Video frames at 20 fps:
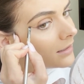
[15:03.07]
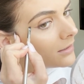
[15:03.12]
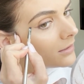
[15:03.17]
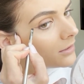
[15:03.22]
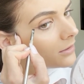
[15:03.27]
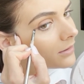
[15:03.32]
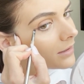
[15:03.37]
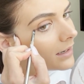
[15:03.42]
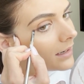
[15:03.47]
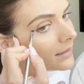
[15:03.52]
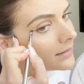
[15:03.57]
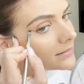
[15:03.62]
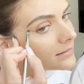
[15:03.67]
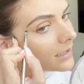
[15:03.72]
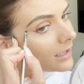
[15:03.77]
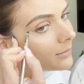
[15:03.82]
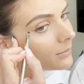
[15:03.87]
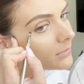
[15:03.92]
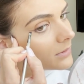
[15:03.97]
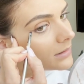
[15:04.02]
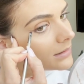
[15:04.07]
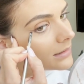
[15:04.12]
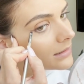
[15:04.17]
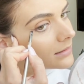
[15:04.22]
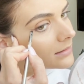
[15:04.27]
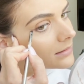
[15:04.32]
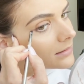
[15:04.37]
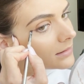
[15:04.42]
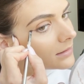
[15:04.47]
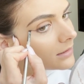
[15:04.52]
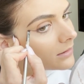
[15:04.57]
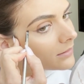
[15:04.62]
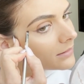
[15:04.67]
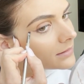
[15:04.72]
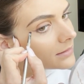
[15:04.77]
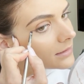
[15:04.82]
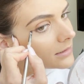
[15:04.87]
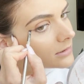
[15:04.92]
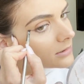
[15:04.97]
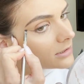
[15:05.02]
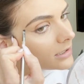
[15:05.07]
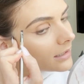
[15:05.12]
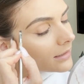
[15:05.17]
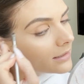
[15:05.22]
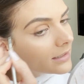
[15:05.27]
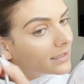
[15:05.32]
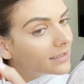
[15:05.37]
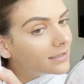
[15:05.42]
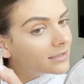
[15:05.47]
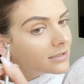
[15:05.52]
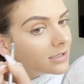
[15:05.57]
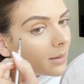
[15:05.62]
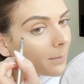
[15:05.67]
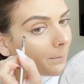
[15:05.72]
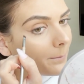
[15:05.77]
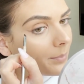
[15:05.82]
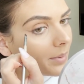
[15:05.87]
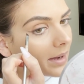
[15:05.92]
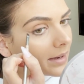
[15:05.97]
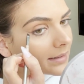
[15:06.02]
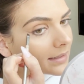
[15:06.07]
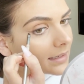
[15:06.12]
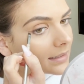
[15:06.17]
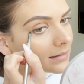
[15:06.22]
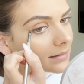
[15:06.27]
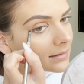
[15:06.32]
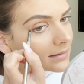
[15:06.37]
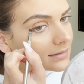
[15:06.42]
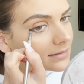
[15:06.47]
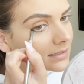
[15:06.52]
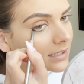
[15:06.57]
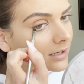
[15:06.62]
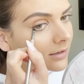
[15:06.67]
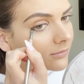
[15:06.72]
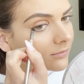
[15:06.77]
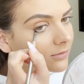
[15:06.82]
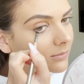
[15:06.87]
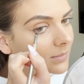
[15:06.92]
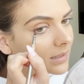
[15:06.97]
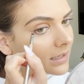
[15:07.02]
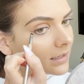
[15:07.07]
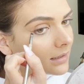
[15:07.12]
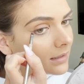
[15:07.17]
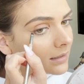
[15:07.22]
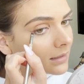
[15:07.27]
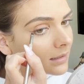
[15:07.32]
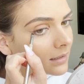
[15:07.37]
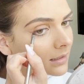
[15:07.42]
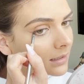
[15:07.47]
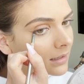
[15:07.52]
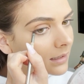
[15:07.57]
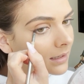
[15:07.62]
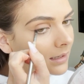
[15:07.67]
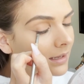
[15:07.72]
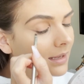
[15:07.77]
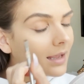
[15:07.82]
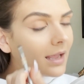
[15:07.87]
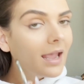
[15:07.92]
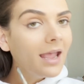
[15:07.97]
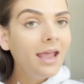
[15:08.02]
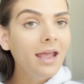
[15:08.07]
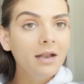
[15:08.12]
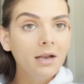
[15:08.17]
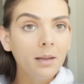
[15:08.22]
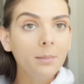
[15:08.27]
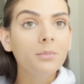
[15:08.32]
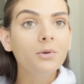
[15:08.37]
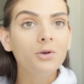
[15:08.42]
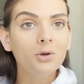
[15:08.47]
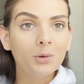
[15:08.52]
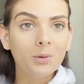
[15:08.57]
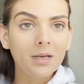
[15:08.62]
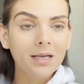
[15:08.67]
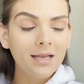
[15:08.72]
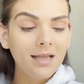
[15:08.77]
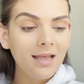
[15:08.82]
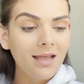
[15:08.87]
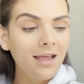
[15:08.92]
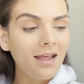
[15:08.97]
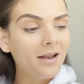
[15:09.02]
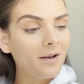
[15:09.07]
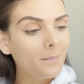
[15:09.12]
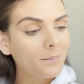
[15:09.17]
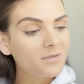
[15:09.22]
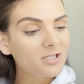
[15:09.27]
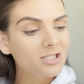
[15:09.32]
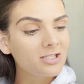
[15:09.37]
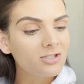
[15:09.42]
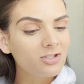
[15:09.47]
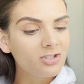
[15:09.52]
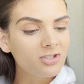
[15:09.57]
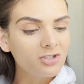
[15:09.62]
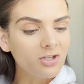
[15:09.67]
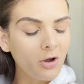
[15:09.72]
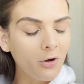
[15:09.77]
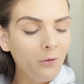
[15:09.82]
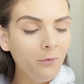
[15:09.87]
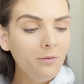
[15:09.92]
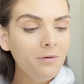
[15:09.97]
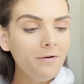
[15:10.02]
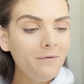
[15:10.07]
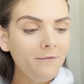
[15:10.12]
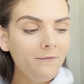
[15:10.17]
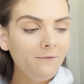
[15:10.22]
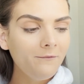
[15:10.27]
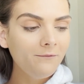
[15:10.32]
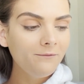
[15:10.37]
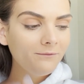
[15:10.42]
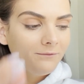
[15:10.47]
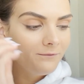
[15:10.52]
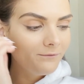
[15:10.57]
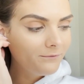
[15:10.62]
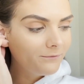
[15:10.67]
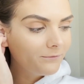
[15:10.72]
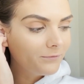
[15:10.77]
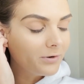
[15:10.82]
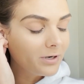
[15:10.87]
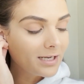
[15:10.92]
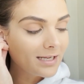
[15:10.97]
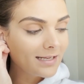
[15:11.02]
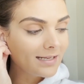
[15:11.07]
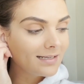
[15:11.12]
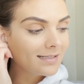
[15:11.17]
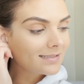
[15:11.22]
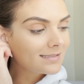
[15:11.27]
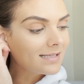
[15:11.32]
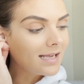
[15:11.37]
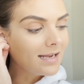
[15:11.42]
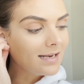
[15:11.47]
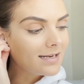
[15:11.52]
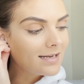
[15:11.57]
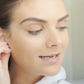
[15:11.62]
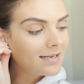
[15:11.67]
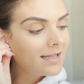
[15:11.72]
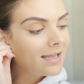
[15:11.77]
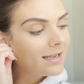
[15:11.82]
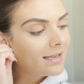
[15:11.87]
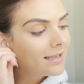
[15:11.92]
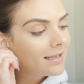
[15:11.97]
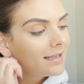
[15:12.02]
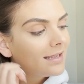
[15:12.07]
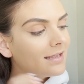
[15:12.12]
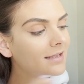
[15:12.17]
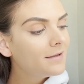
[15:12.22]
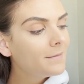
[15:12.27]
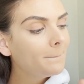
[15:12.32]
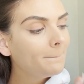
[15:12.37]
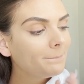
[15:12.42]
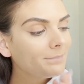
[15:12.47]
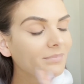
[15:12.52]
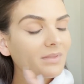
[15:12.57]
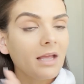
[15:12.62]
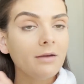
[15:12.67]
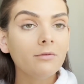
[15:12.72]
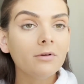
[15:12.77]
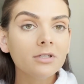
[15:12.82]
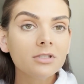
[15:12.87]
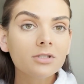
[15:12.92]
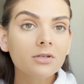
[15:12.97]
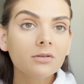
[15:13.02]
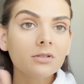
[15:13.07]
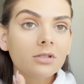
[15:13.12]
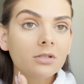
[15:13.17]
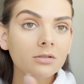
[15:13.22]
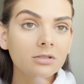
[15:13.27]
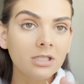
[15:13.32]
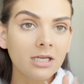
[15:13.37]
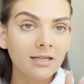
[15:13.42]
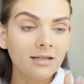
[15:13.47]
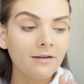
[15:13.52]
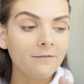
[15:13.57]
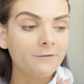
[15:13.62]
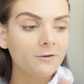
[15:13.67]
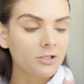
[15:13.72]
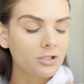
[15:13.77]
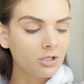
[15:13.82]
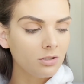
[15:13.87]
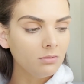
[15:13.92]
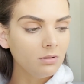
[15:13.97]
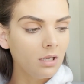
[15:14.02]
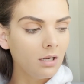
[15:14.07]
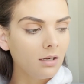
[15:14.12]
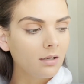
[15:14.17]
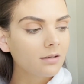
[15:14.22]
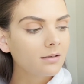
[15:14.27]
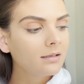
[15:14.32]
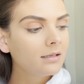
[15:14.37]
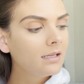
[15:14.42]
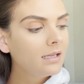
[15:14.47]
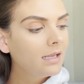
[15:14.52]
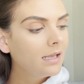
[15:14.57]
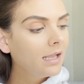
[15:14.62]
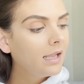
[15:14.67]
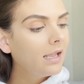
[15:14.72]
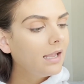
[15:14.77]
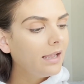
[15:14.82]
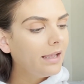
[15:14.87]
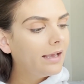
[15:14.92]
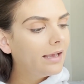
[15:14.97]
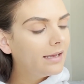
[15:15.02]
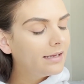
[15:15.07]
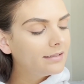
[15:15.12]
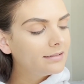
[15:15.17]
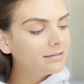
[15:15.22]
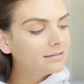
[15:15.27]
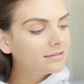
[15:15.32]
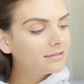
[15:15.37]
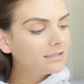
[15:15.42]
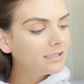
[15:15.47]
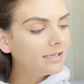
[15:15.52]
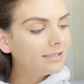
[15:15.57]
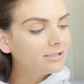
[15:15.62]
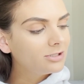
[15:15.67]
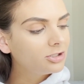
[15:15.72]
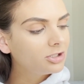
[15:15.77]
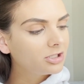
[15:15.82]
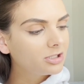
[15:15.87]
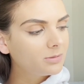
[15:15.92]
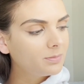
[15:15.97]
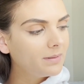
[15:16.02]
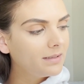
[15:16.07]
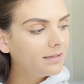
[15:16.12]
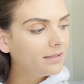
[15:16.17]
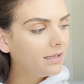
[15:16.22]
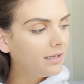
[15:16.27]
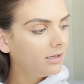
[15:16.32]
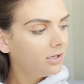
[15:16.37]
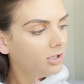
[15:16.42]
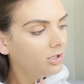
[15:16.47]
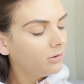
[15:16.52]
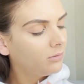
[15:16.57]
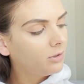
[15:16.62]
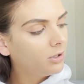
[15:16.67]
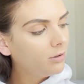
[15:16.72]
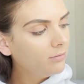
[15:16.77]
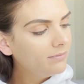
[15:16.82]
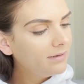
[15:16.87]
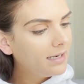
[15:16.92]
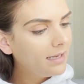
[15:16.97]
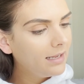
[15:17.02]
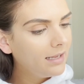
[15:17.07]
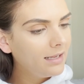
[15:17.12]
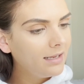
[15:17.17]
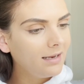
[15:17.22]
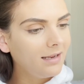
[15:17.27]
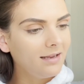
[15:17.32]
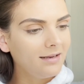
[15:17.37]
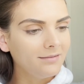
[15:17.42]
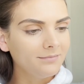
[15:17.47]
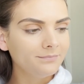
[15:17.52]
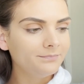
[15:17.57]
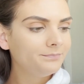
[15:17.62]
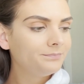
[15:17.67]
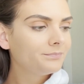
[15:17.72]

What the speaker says: You guys, I'm literally going to Coachella. It is a bucket list thing for me, and I'm doing it, and I'm so freaking excited. Like, I wanted to go to Coachella for so long, and it's just been like, you know, COVID hit, and